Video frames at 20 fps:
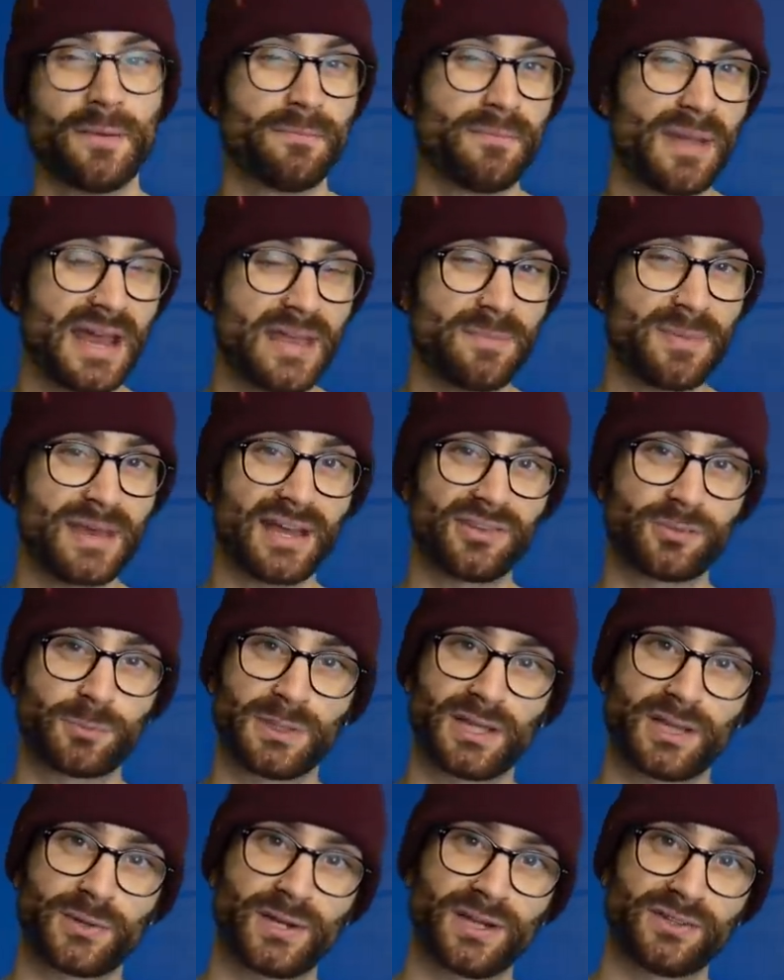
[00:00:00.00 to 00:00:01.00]
Maybe
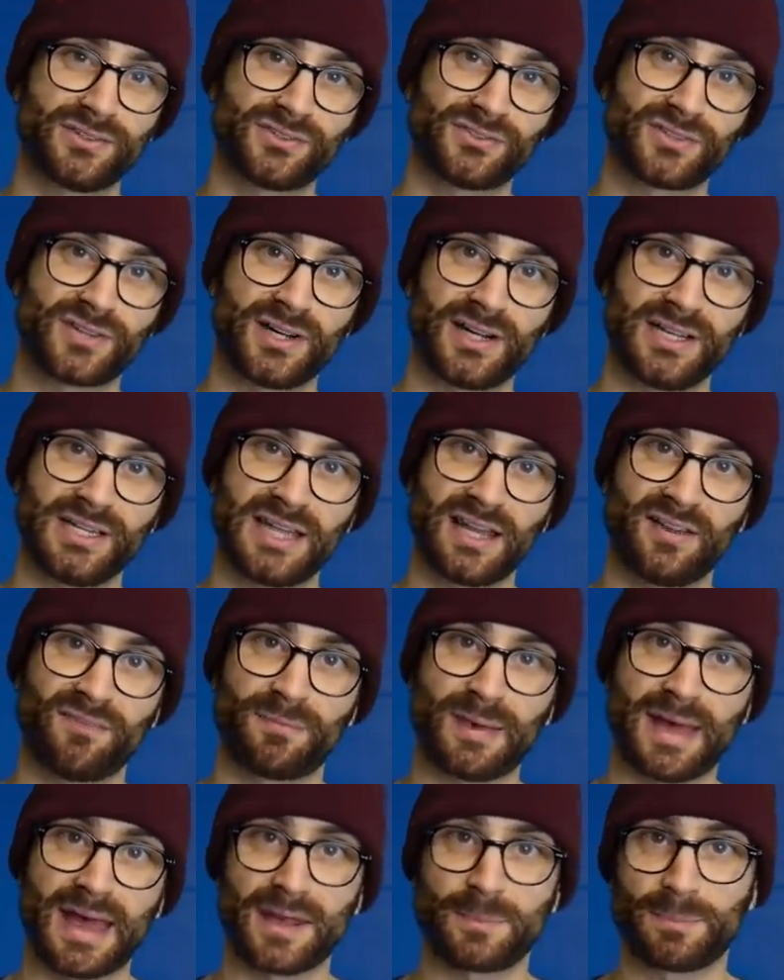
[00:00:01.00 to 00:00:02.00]
Azpilicueta start at
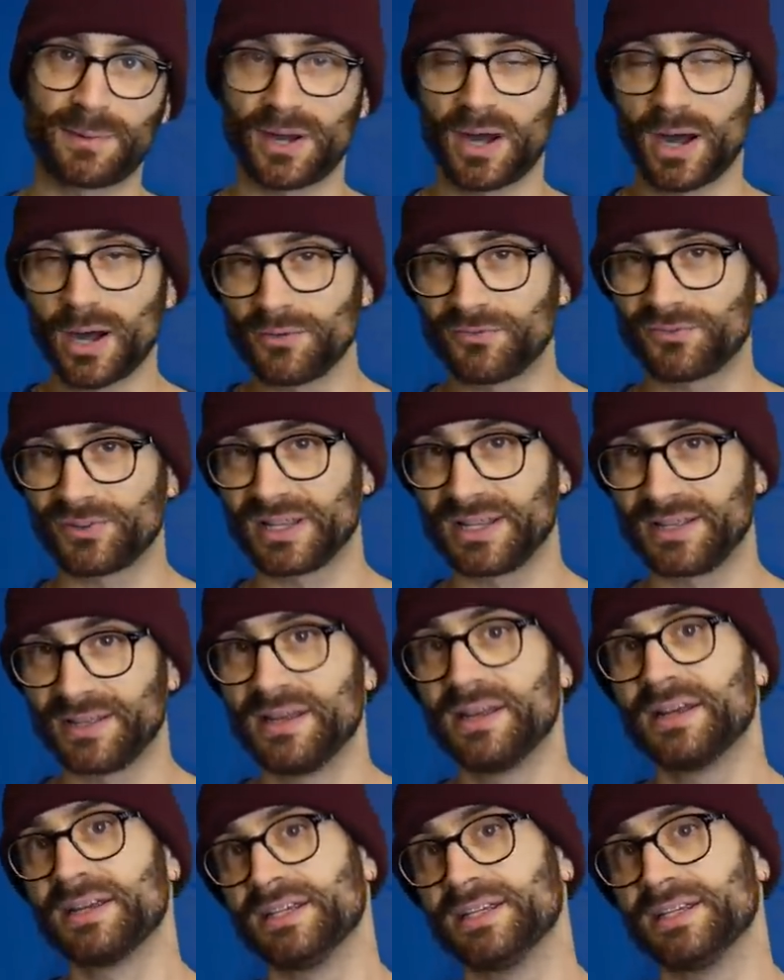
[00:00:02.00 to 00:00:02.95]
left back, but hopefully,